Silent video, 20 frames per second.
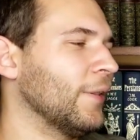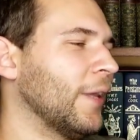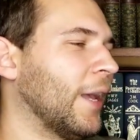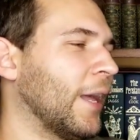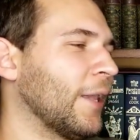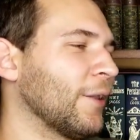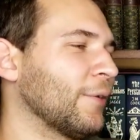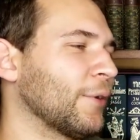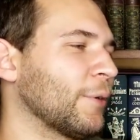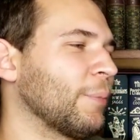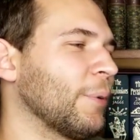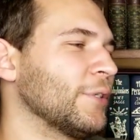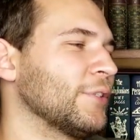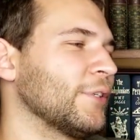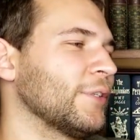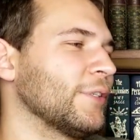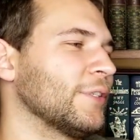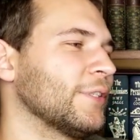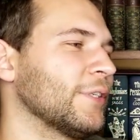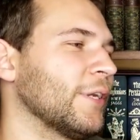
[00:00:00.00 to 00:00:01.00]
Alaric
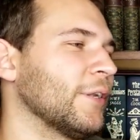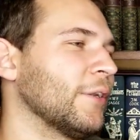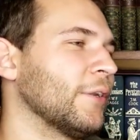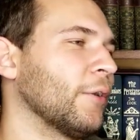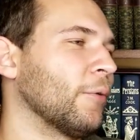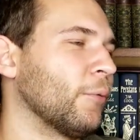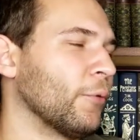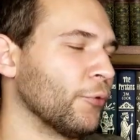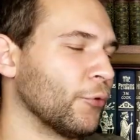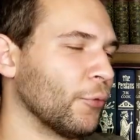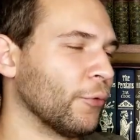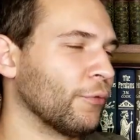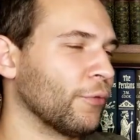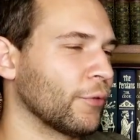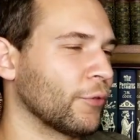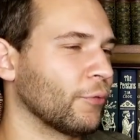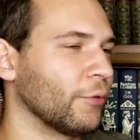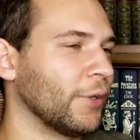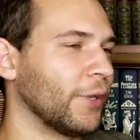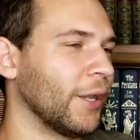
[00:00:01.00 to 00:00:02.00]
basically said, you know, we'll do it for
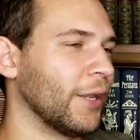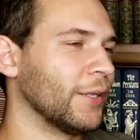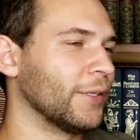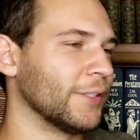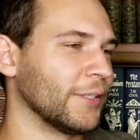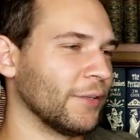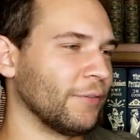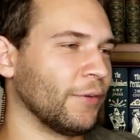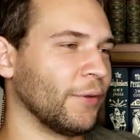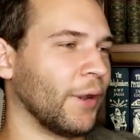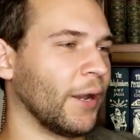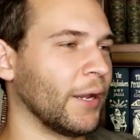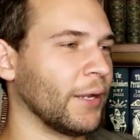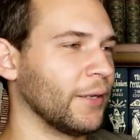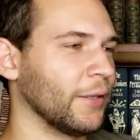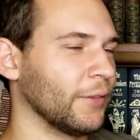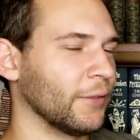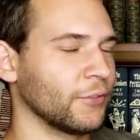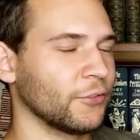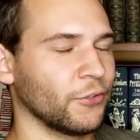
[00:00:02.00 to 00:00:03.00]
three days, and if you hide
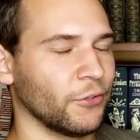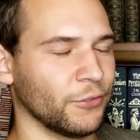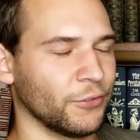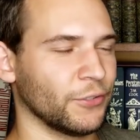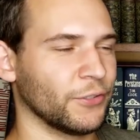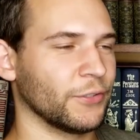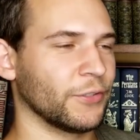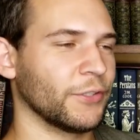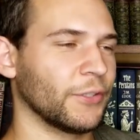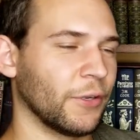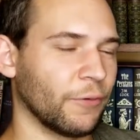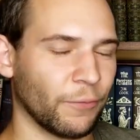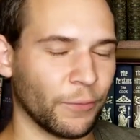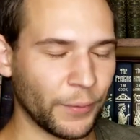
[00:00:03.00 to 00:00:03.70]
in the churches and stuff,